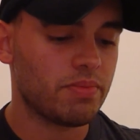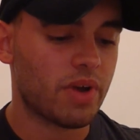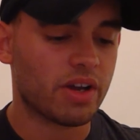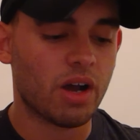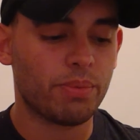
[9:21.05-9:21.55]

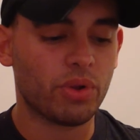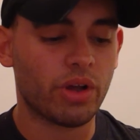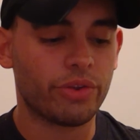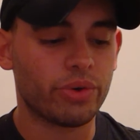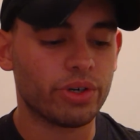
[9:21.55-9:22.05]
a couple
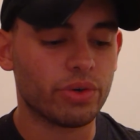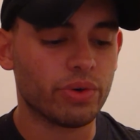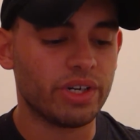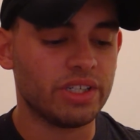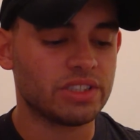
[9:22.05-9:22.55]
other
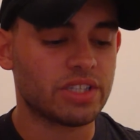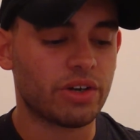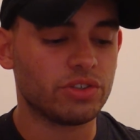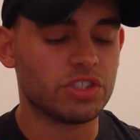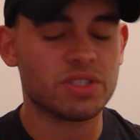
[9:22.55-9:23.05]
ingredients that
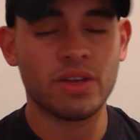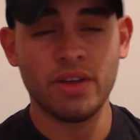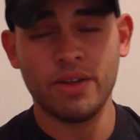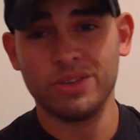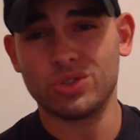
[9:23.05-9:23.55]
are just
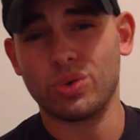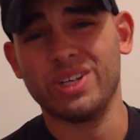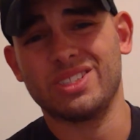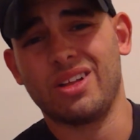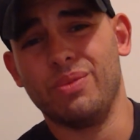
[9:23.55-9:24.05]

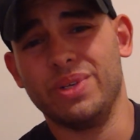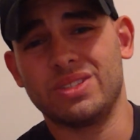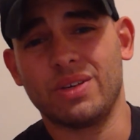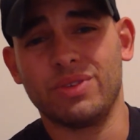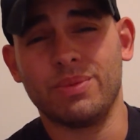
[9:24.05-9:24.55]
trace
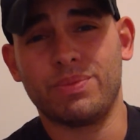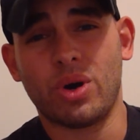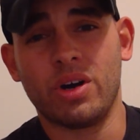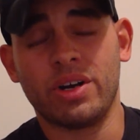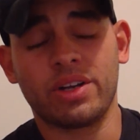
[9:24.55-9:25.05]
elements of the
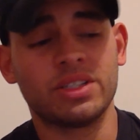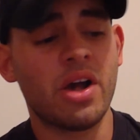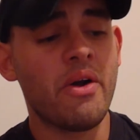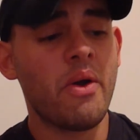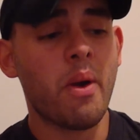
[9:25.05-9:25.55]
product.
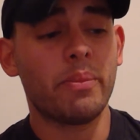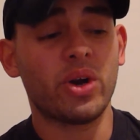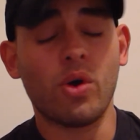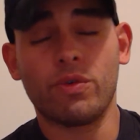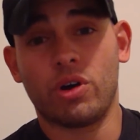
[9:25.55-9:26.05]

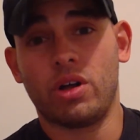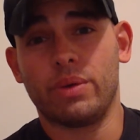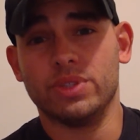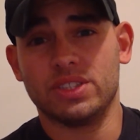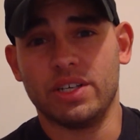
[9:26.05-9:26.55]
But overall, I
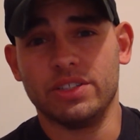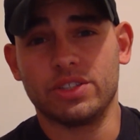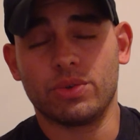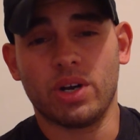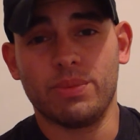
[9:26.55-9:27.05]
would say it's
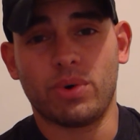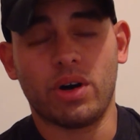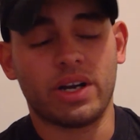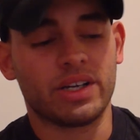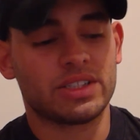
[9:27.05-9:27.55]
a great
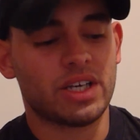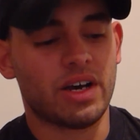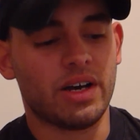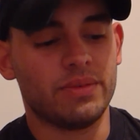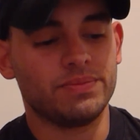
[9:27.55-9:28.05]
product.
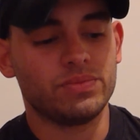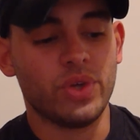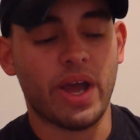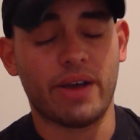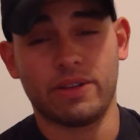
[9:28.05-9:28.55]

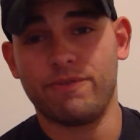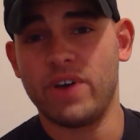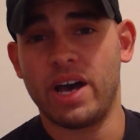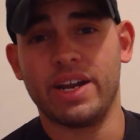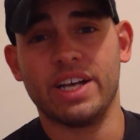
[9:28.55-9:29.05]
You have the
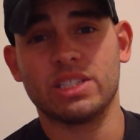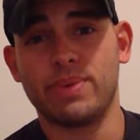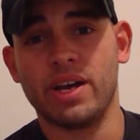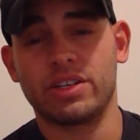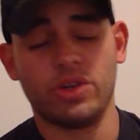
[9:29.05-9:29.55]
fat
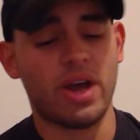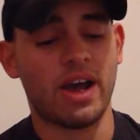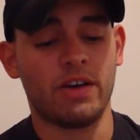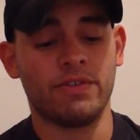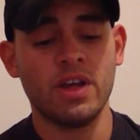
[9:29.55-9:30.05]
aspect. You
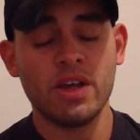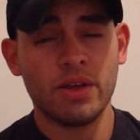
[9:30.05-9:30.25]
have